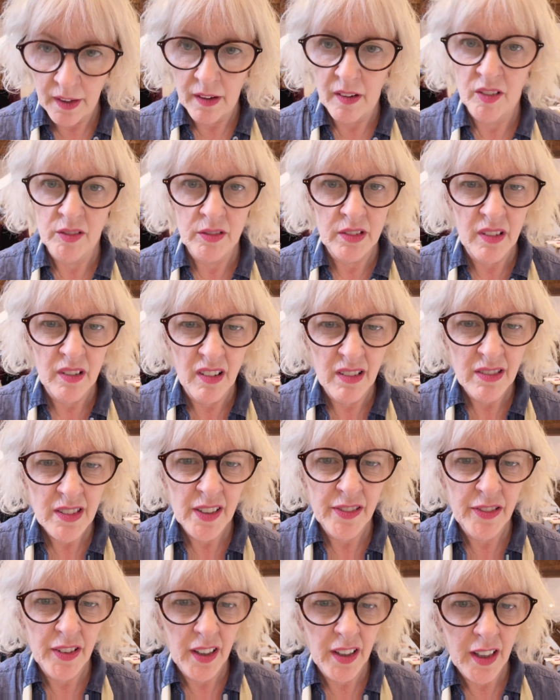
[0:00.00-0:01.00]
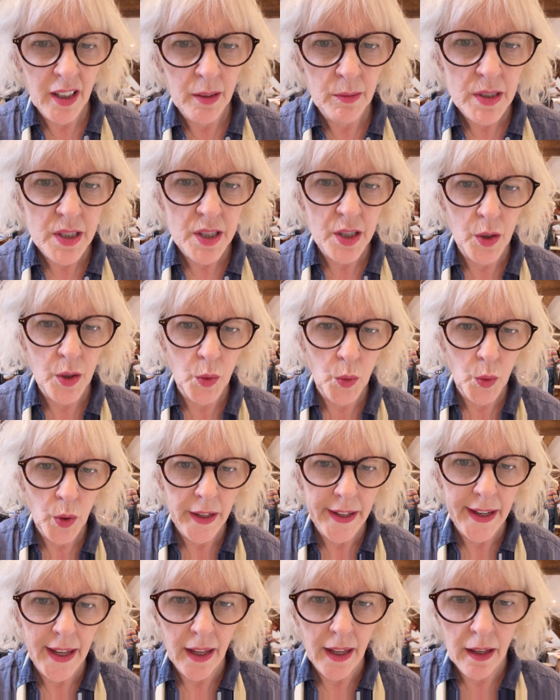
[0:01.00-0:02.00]
oh God, I feel like I'm at school
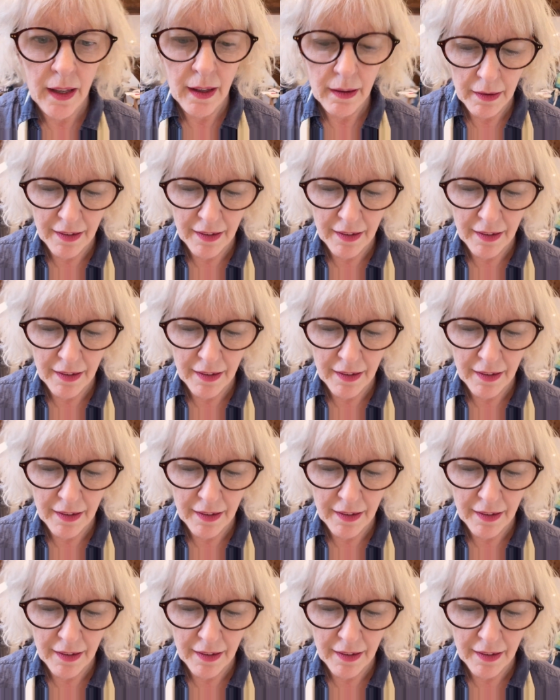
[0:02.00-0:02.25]
again.